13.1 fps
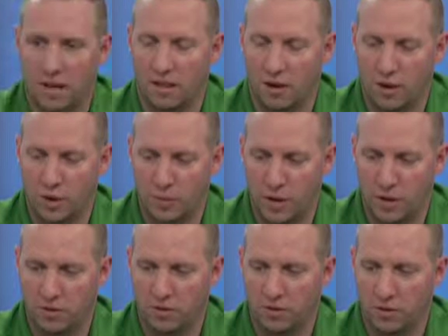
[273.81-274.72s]
of
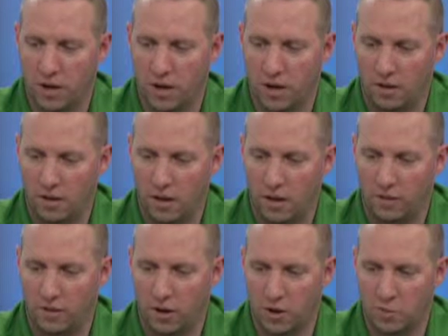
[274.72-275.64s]
largemouth, heavy
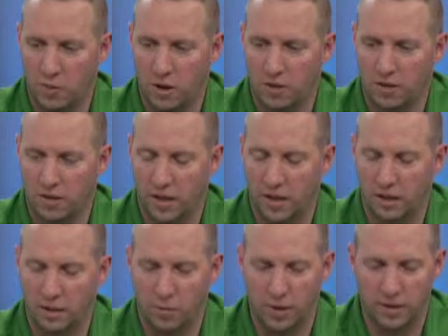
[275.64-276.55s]
largemouth
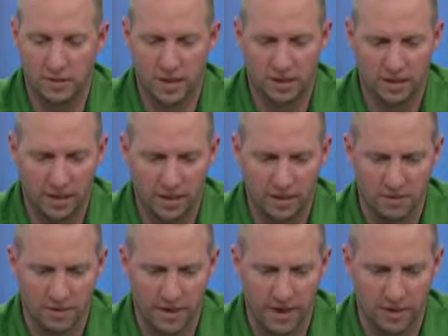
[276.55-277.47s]
lately, but I think it
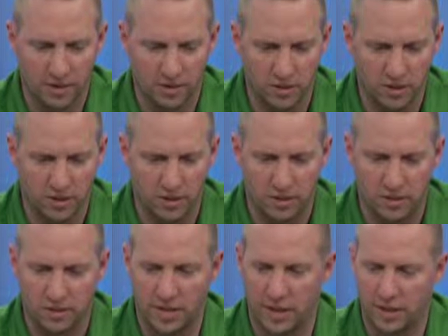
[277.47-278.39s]
was actually the
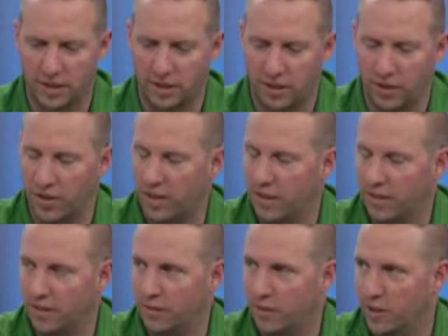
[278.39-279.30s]
second year that I
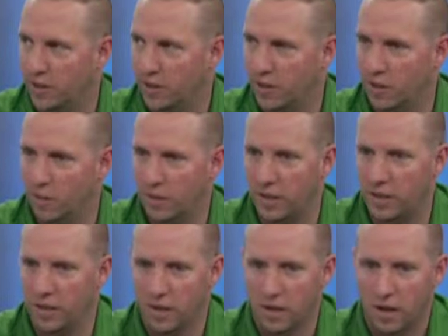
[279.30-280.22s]
did the fishing derby.
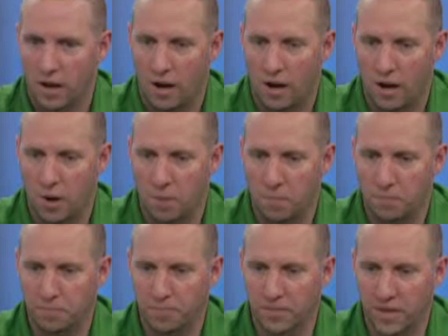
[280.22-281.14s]
I
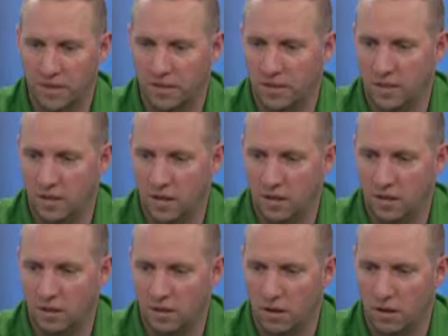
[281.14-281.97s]
seen an